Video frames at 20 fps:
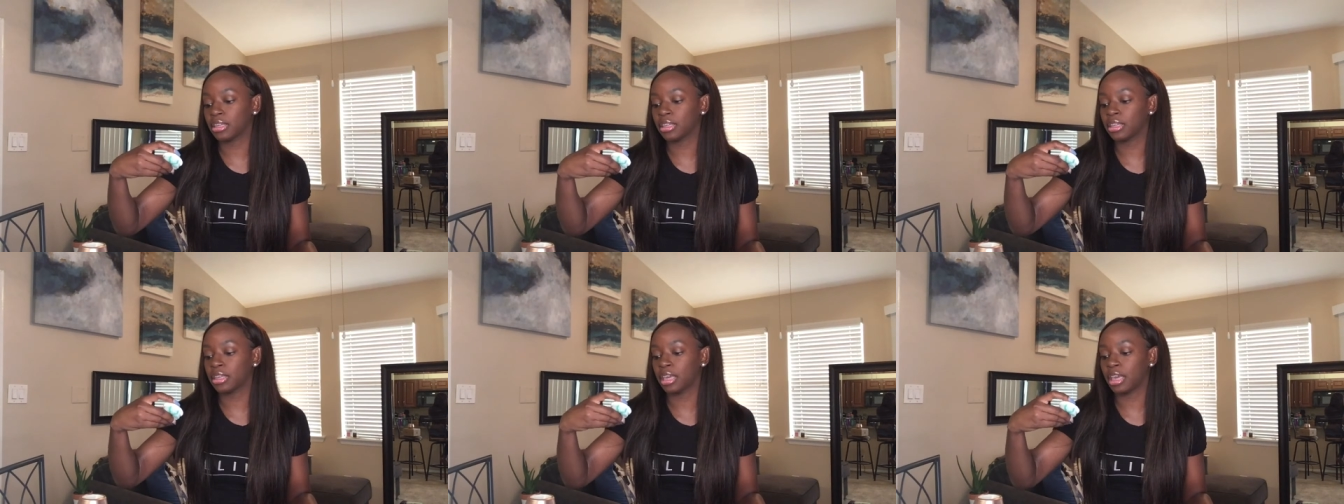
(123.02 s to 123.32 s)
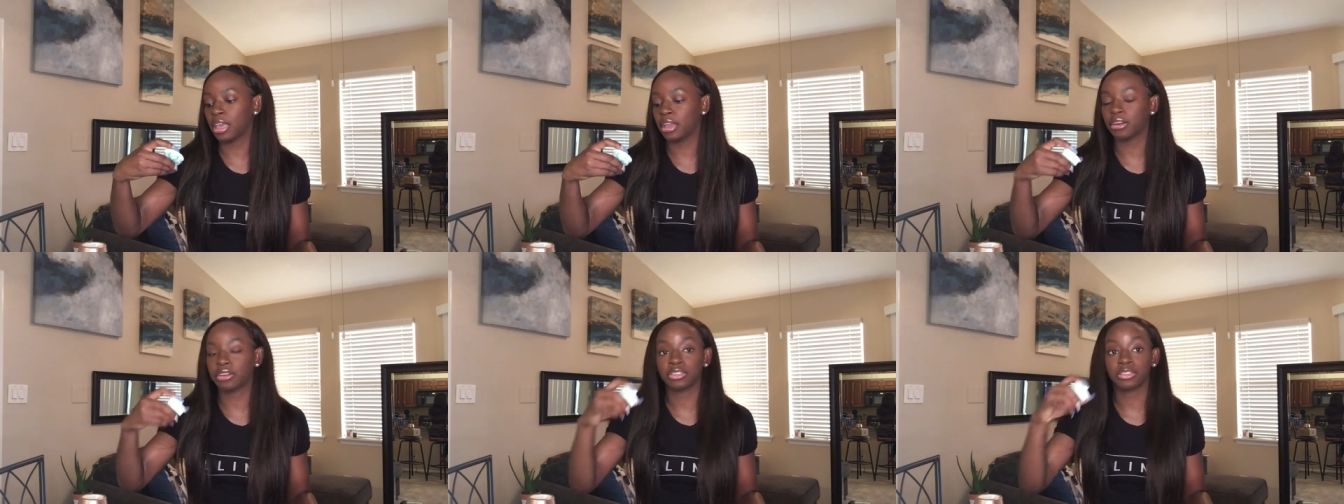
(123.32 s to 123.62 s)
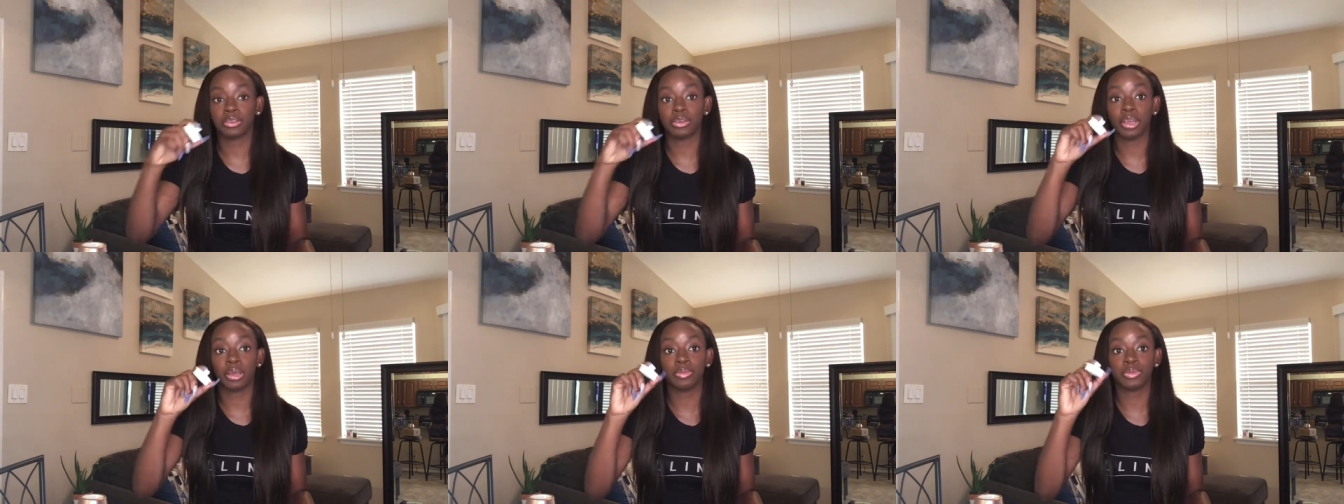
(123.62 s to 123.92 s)
Care. So
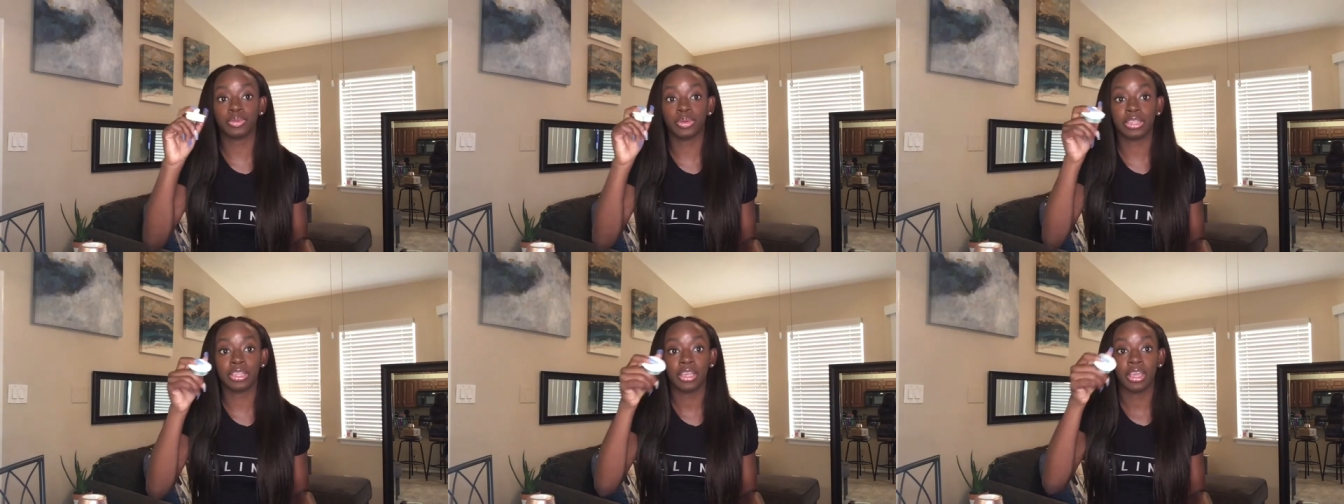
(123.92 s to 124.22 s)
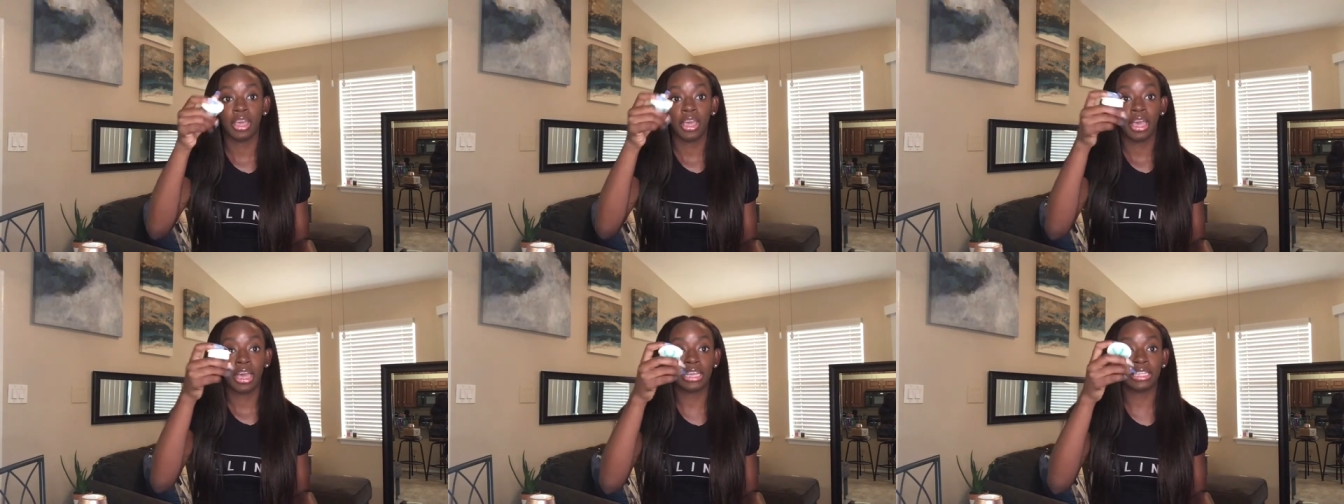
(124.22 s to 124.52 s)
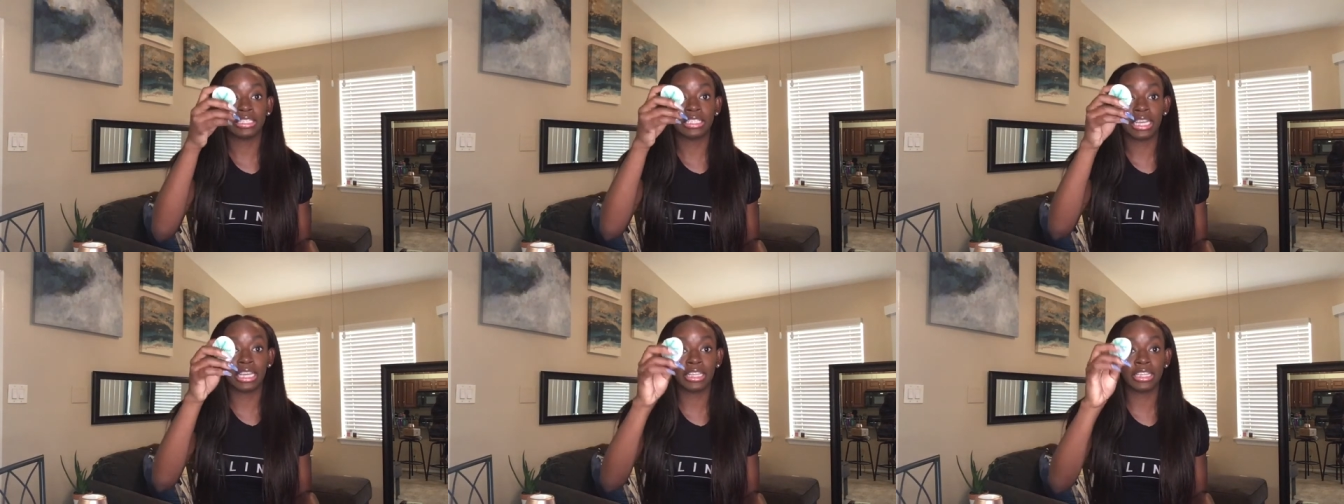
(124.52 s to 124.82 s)
it comes with a
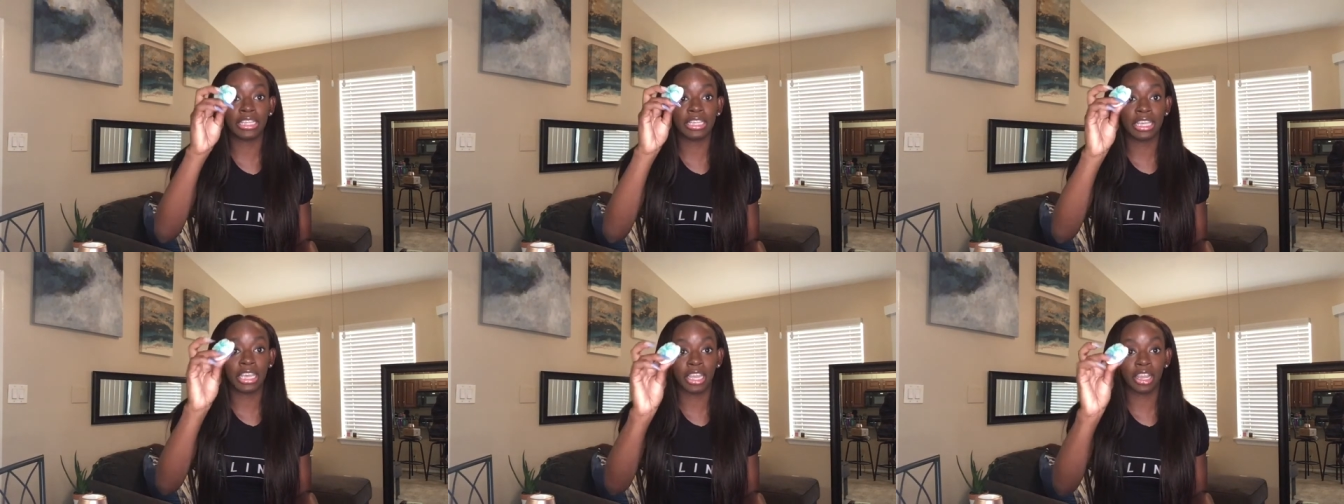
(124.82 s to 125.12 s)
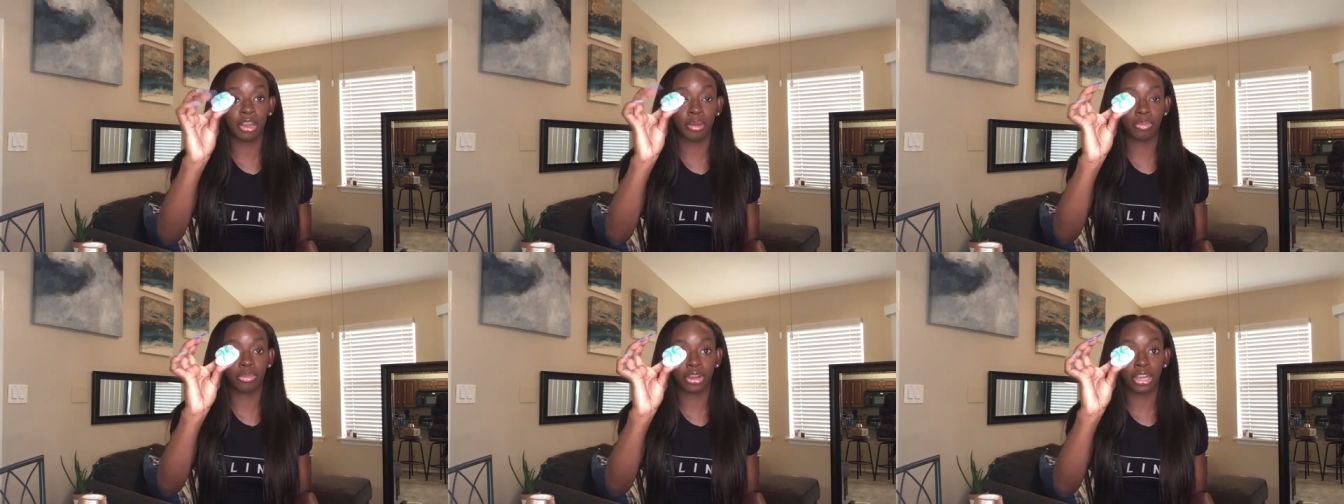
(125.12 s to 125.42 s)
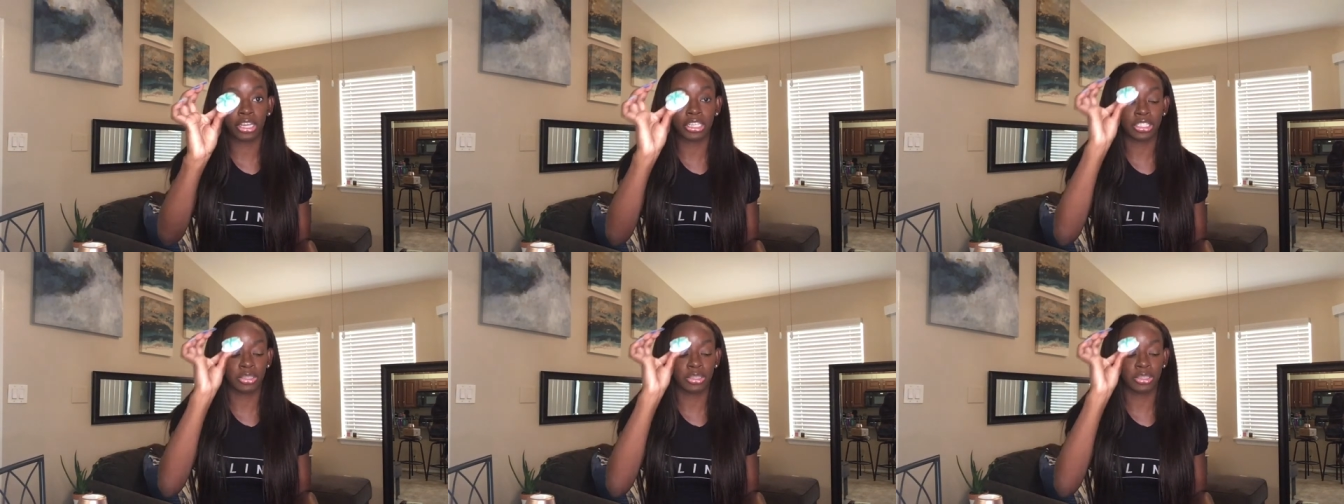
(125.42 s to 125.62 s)
Daily Care brush,